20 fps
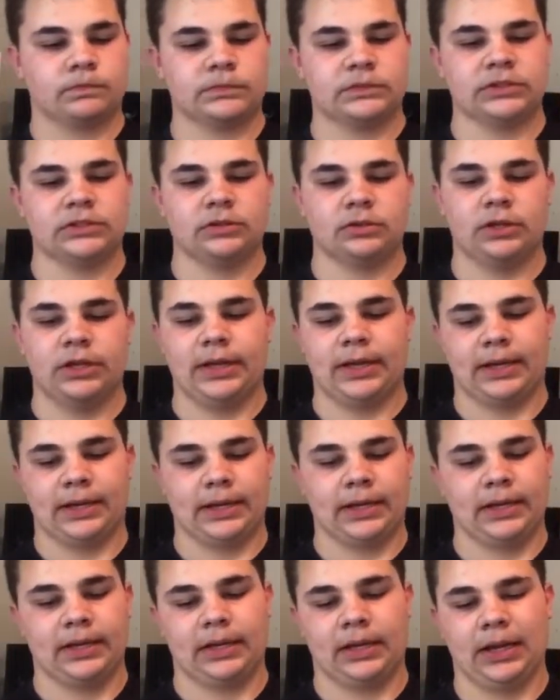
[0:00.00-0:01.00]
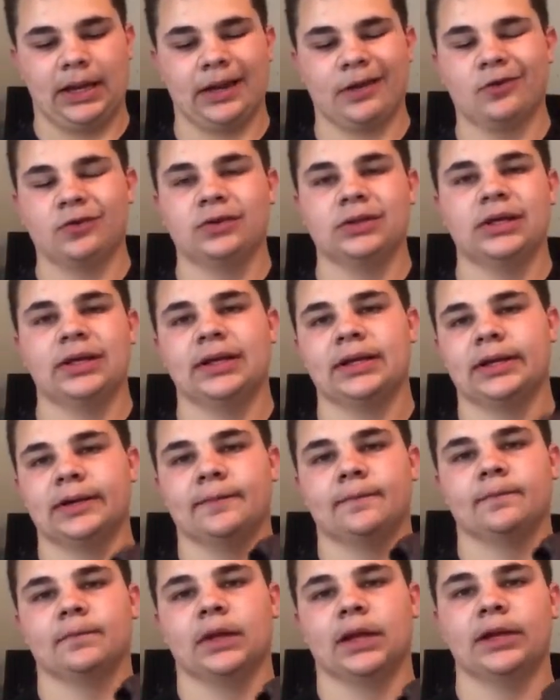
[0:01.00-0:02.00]
So yeah, I only ended
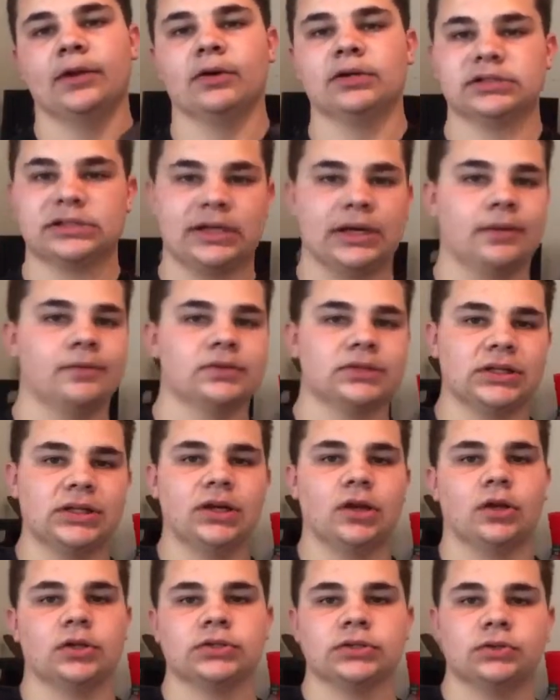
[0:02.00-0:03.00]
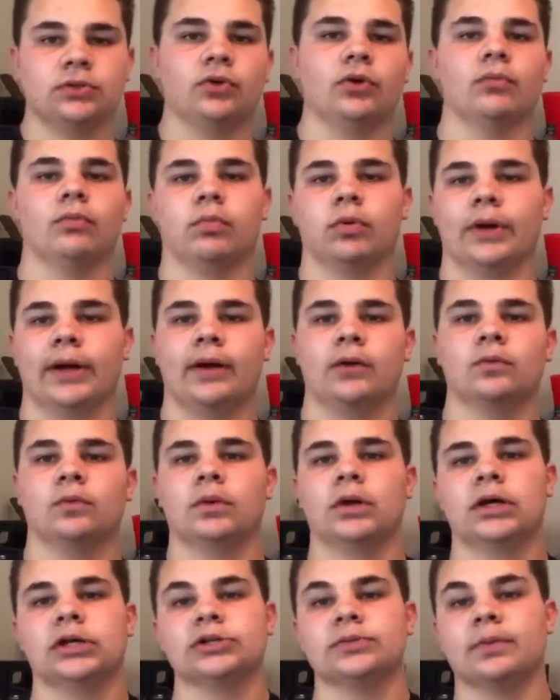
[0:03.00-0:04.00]
up, I know I said I was gonna also do a brown
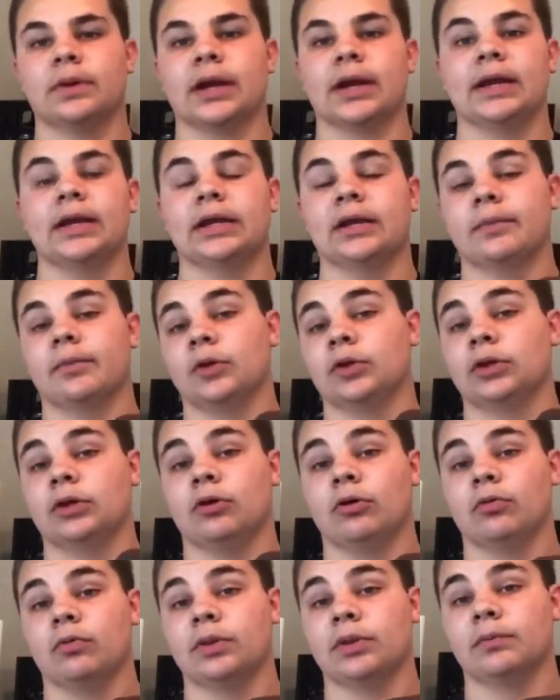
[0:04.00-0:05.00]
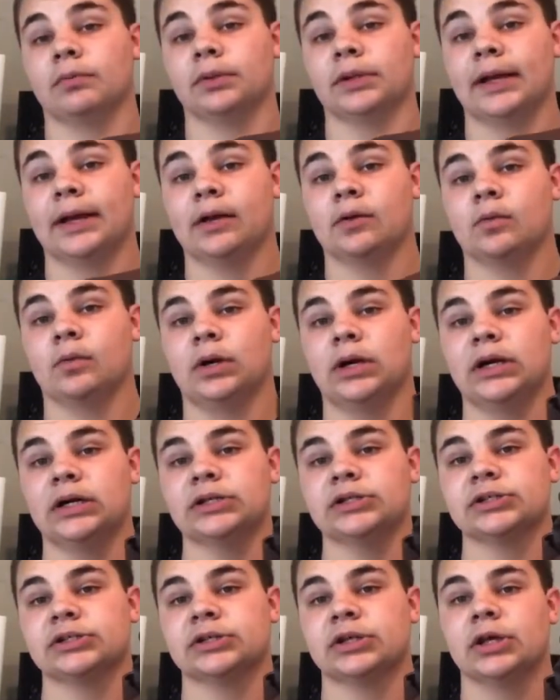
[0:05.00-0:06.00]
wash, but I ended up only going with a black
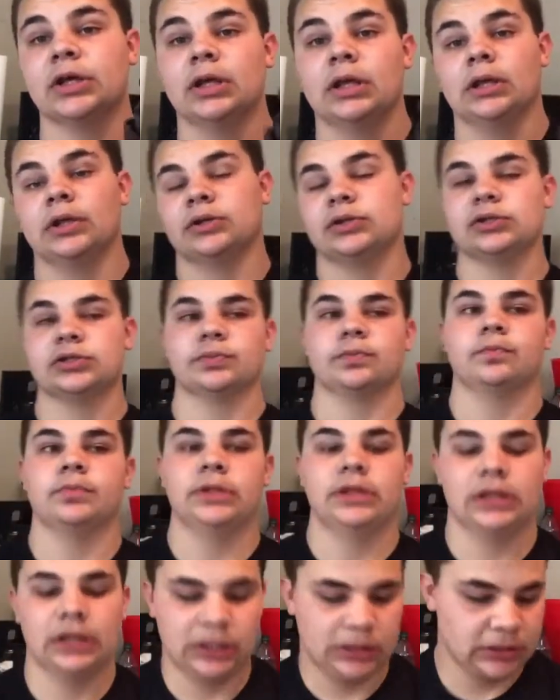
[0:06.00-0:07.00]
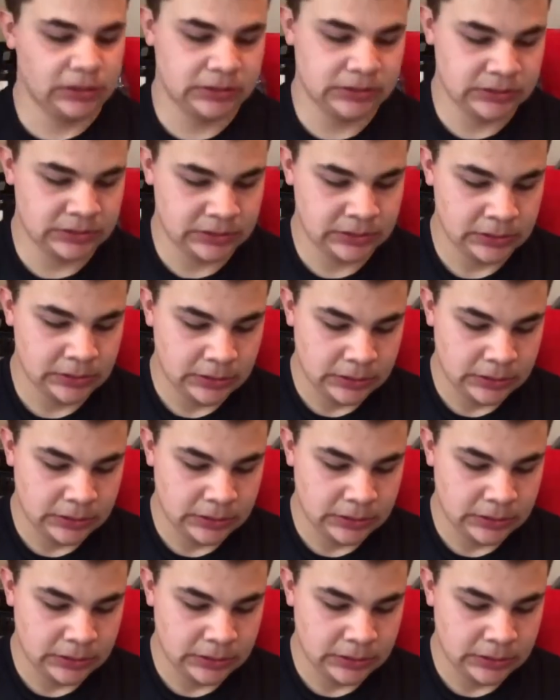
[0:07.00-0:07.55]
wash just because,